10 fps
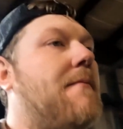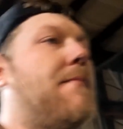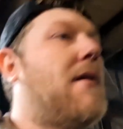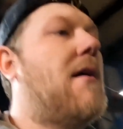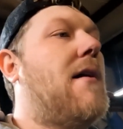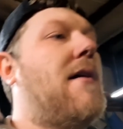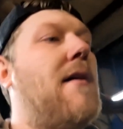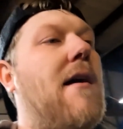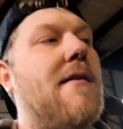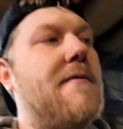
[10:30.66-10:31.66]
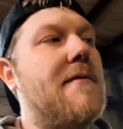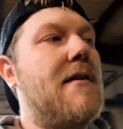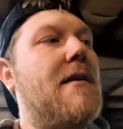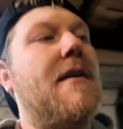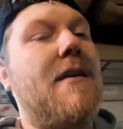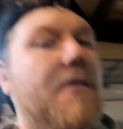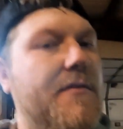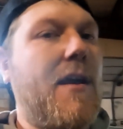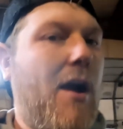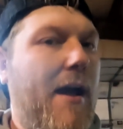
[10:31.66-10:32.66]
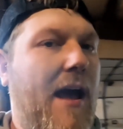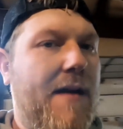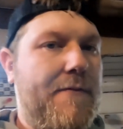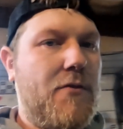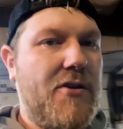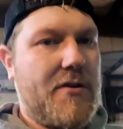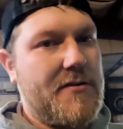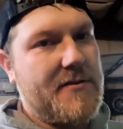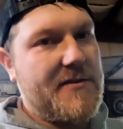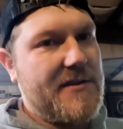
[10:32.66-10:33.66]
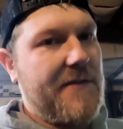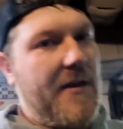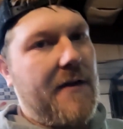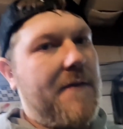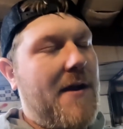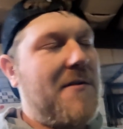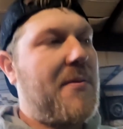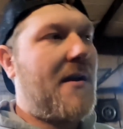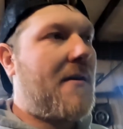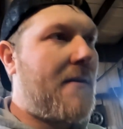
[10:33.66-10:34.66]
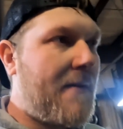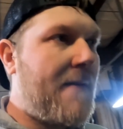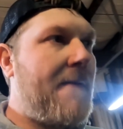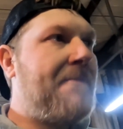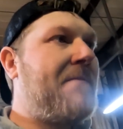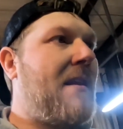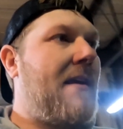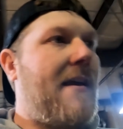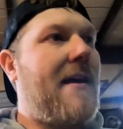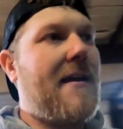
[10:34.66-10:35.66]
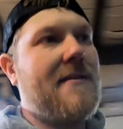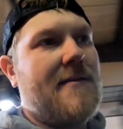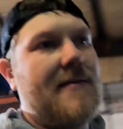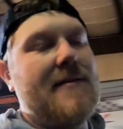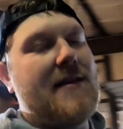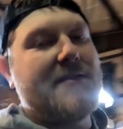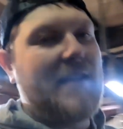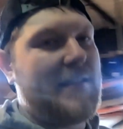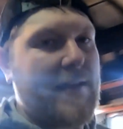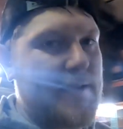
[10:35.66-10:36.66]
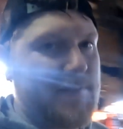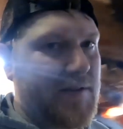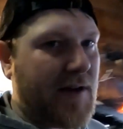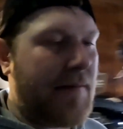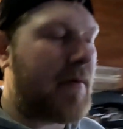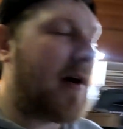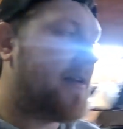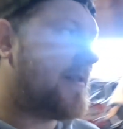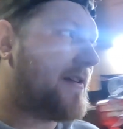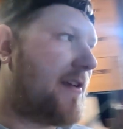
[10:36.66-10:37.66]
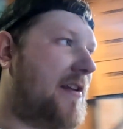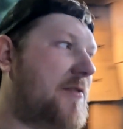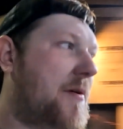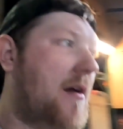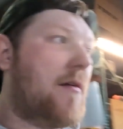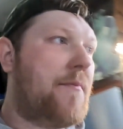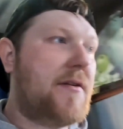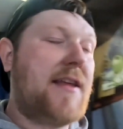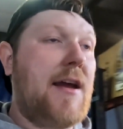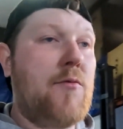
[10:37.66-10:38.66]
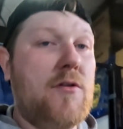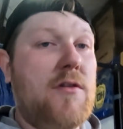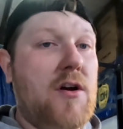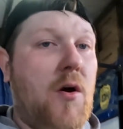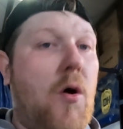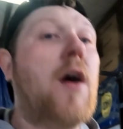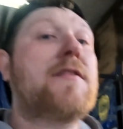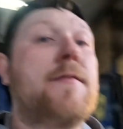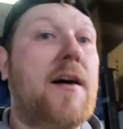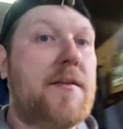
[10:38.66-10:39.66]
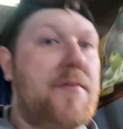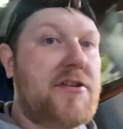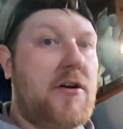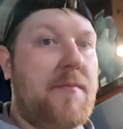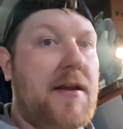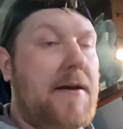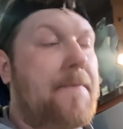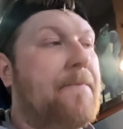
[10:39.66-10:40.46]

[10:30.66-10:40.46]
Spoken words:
but here and there I have looked to see if I could find a pair. And it's not that easy to come by a 16-inch pair, but they would look awesome on the Pajero Mini.